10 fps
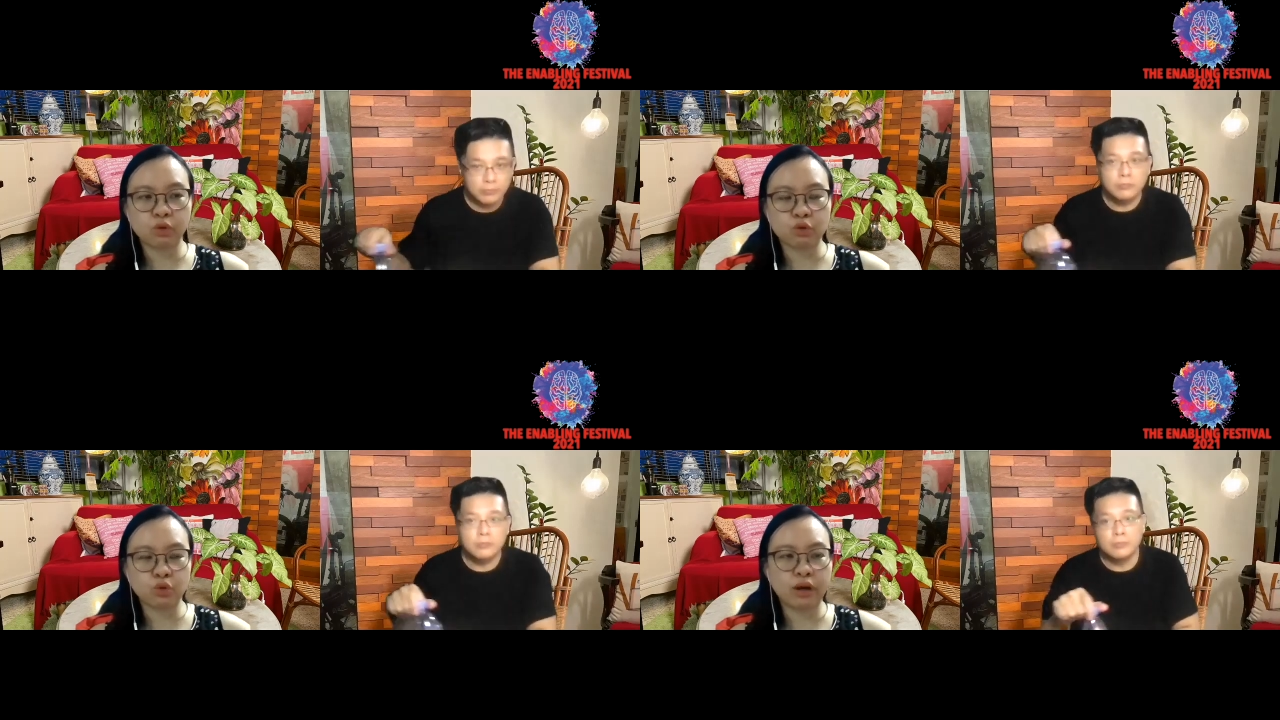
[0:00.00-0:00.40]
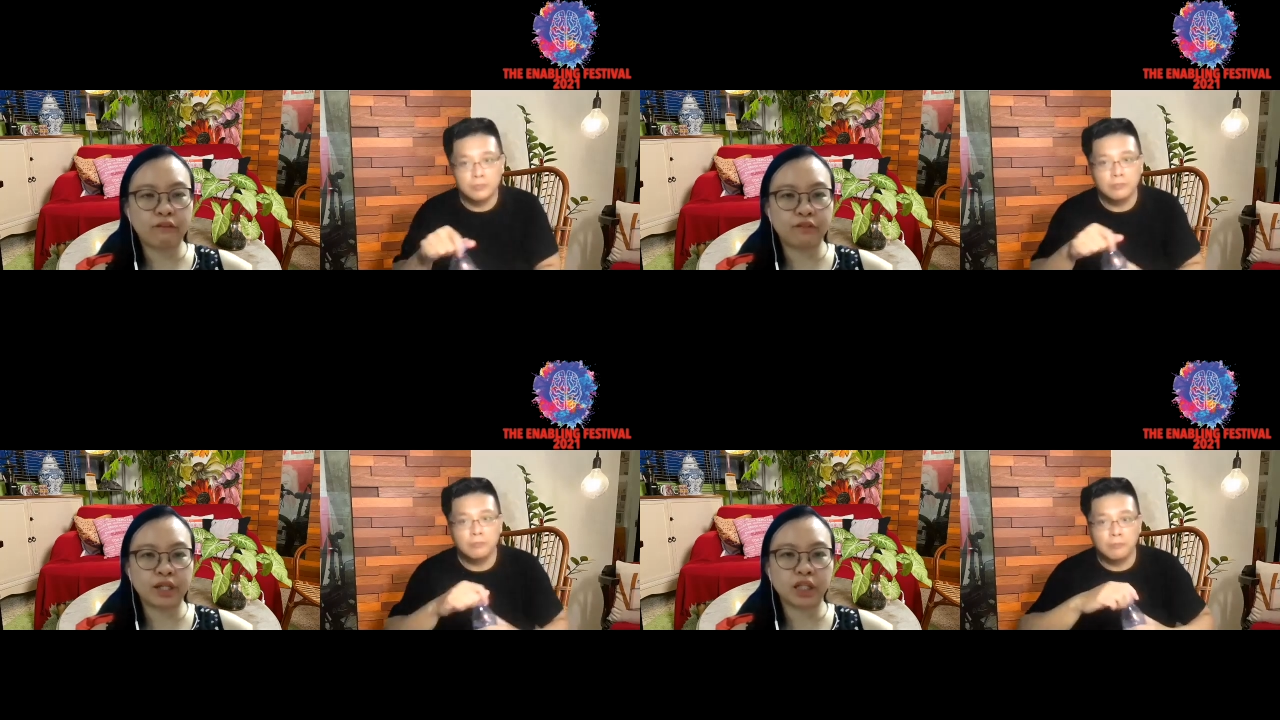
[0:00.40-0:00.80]
Speaker 1: also
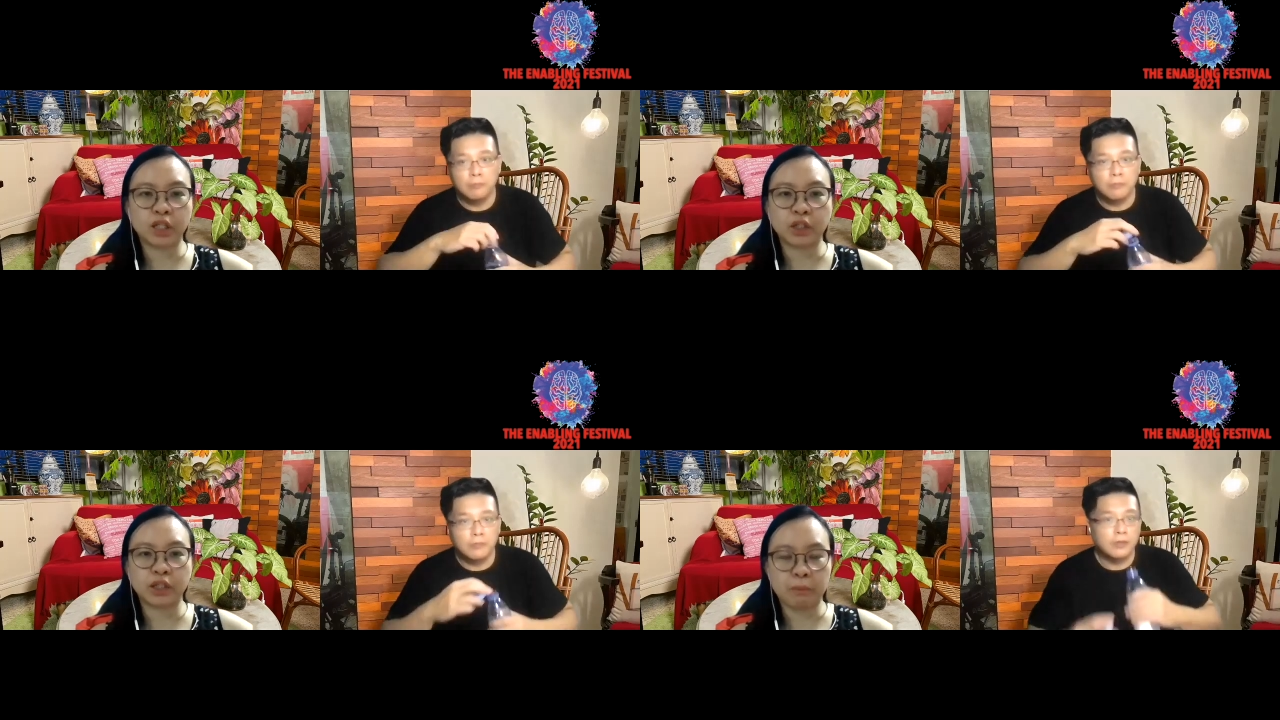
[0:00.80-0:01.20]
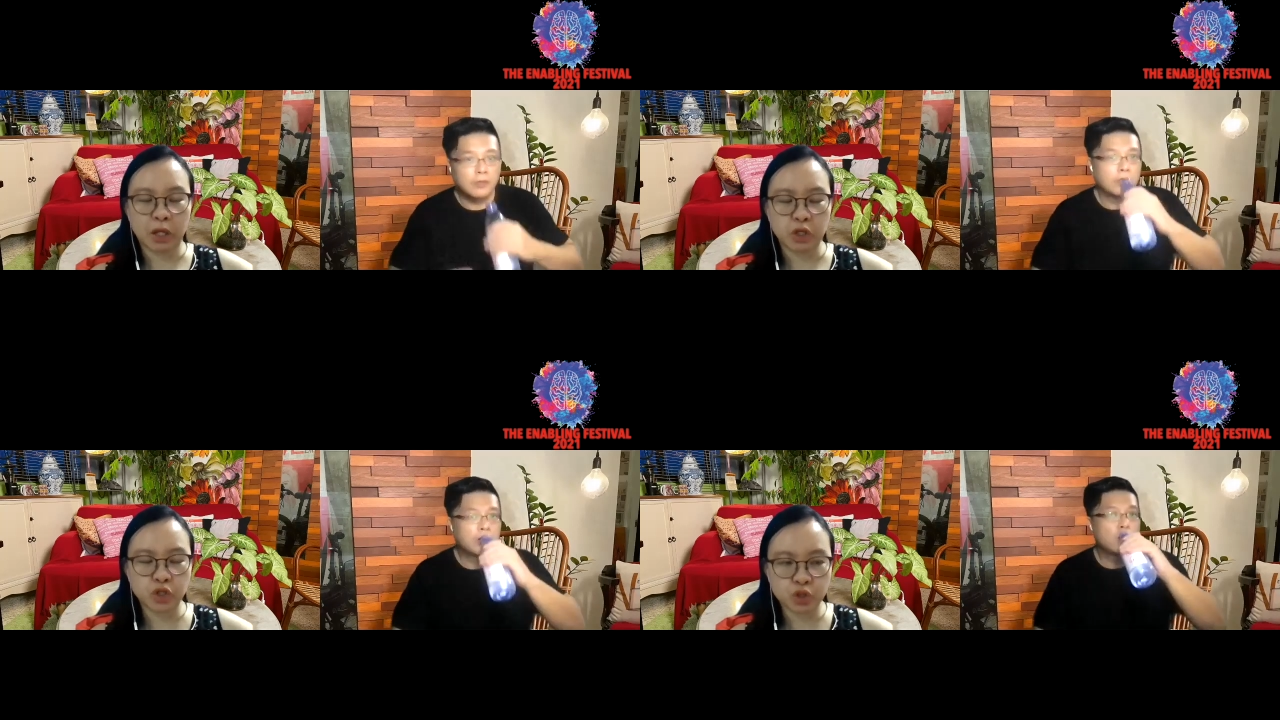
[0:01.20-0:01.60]
having a uh,
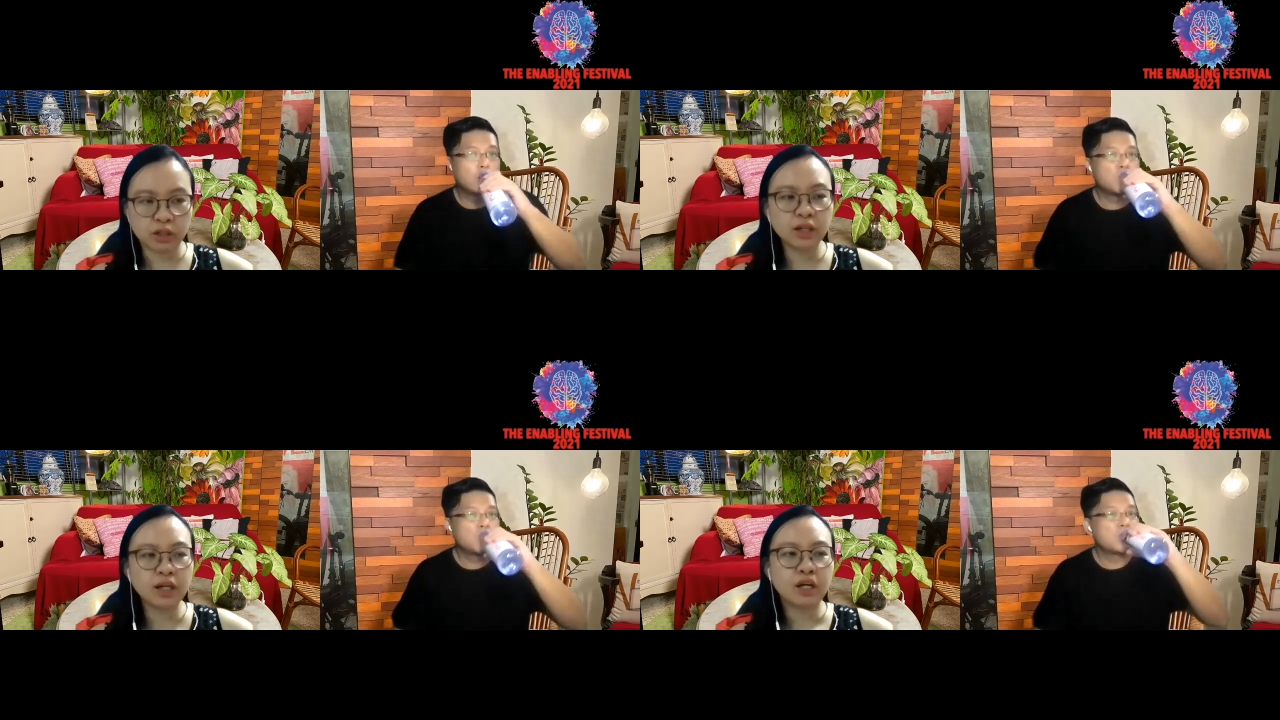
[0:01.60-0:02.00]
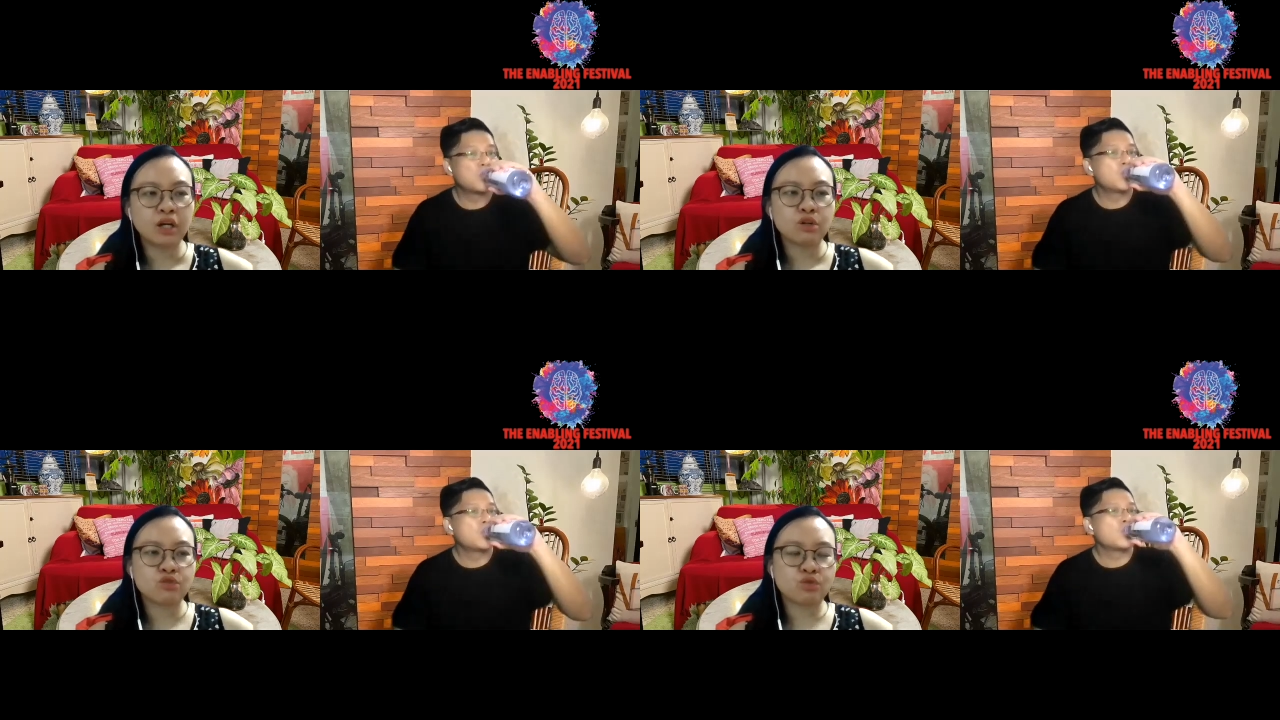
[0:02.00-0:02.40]
dementia.
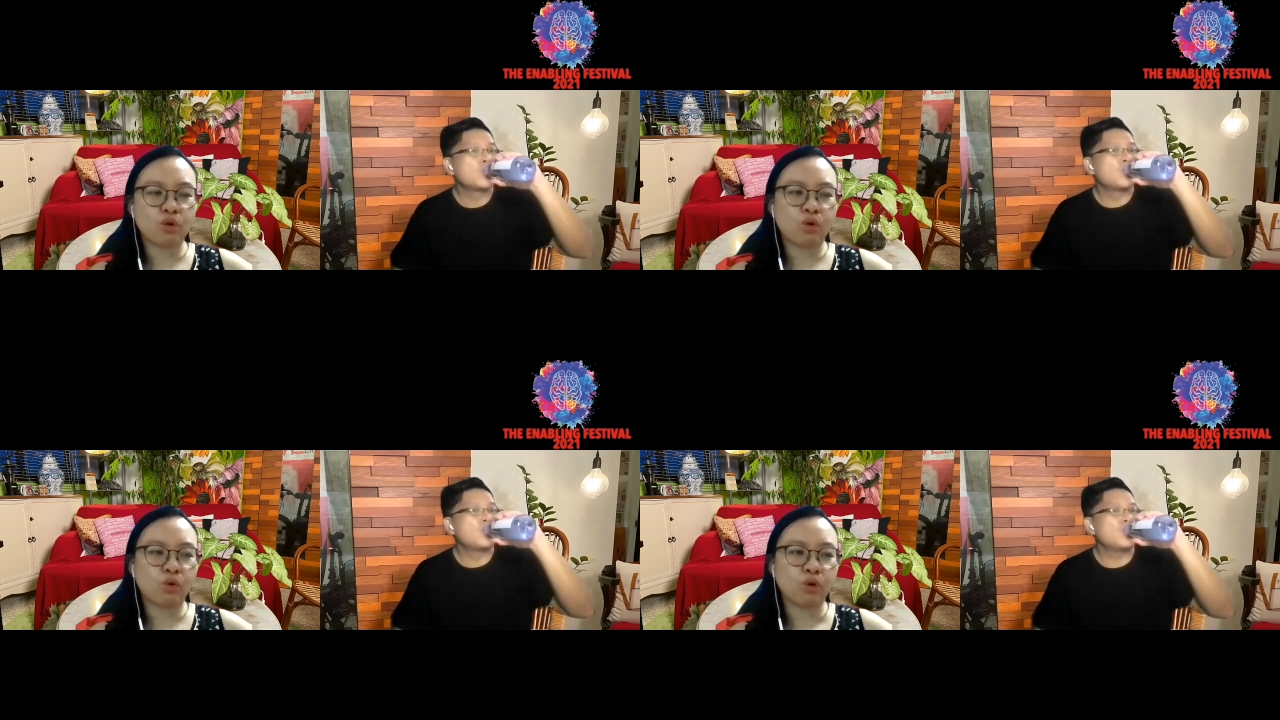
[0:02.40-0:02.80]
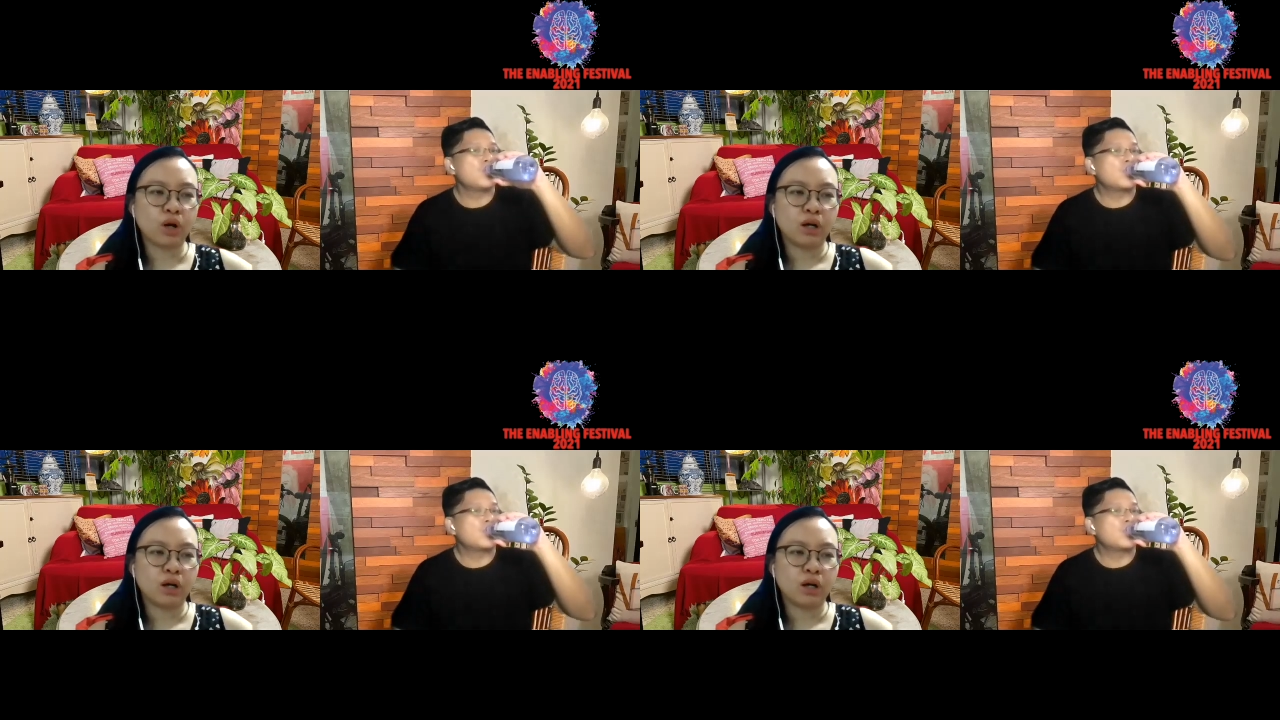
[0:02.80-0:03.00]
So,